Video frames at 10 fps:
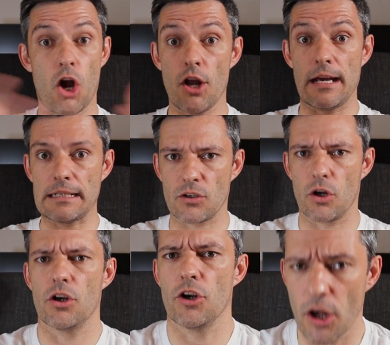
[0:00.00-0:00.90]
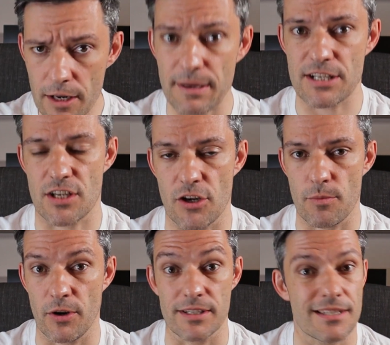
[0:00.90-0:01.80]
Connacht are not a bunch of
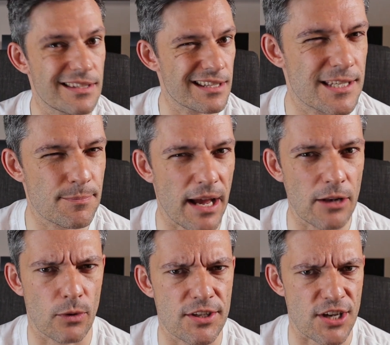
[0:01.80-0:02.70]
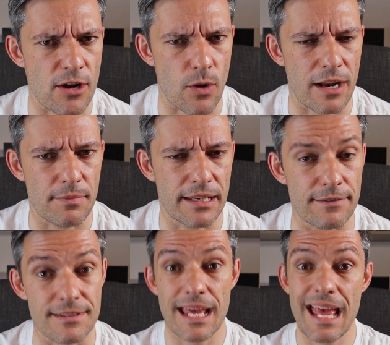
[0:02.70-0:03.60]
nobodies, despite what Jake White
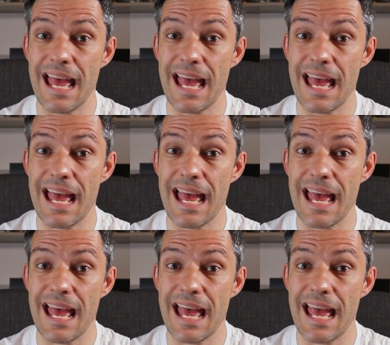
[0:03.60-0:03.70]
believes,